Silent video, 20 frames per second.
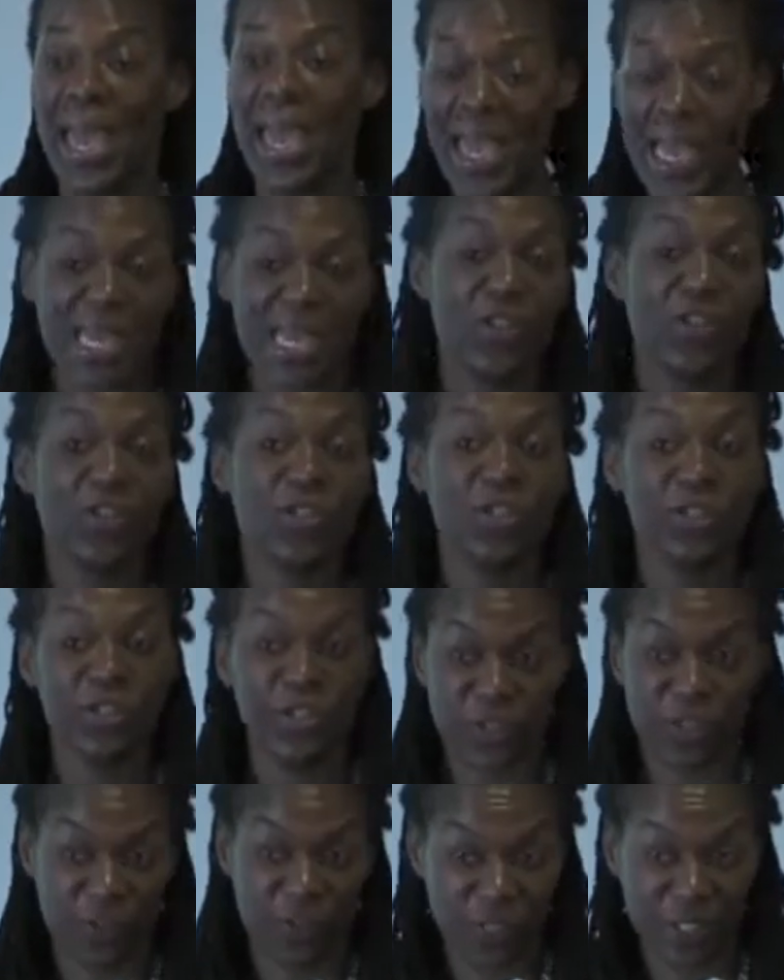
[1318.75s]
age
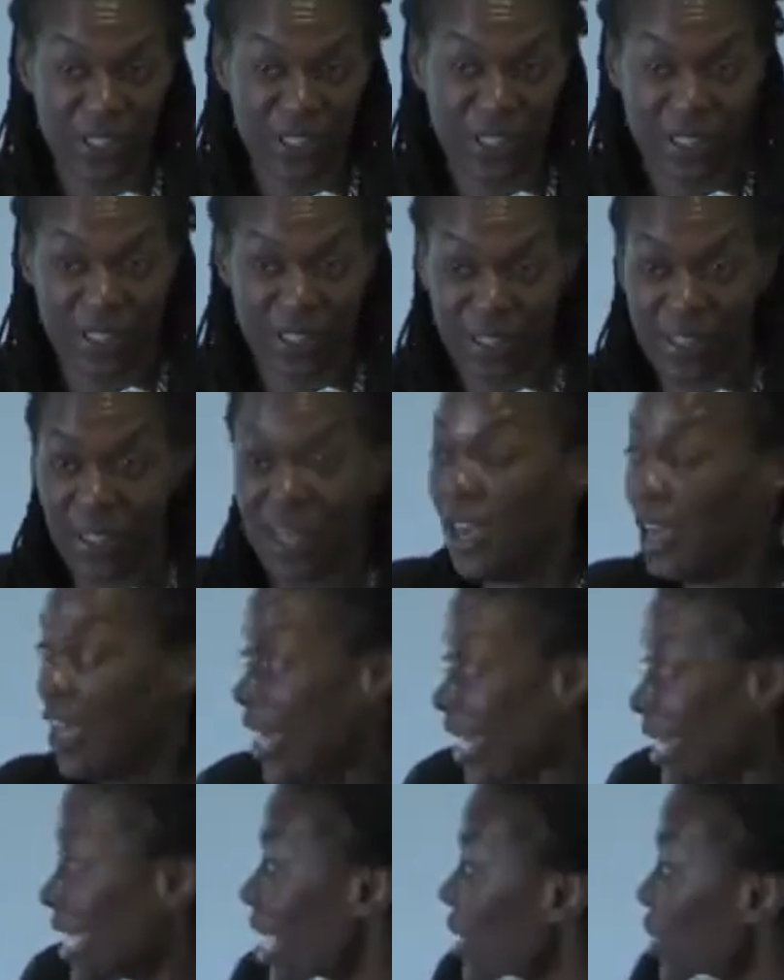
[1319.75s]
differences,
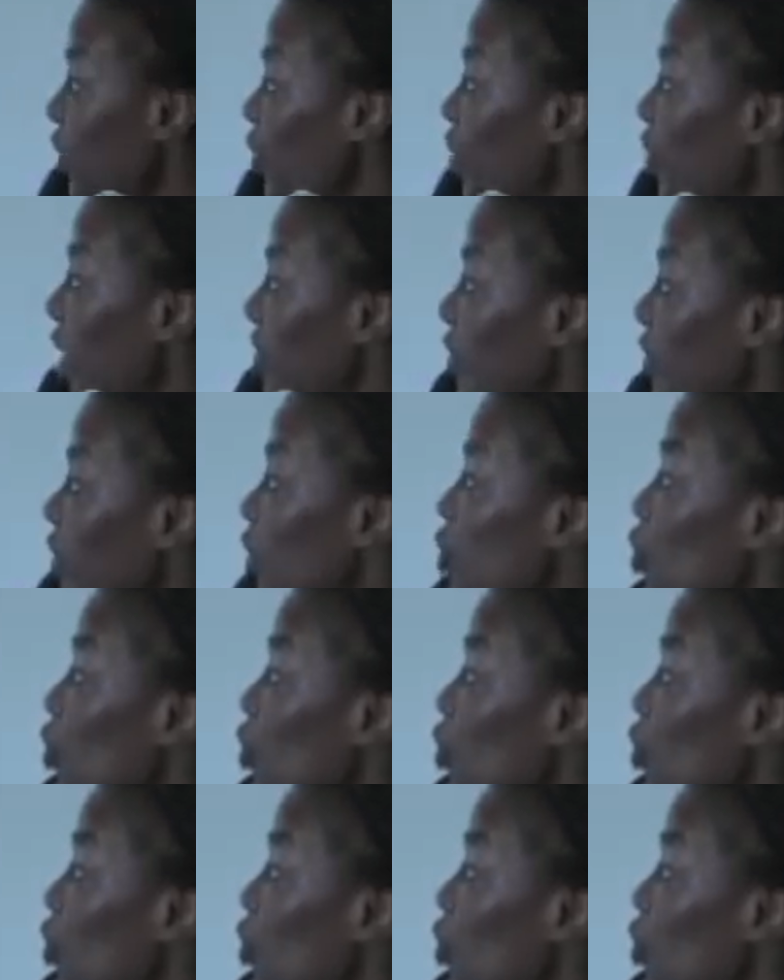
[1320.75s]
again, you find this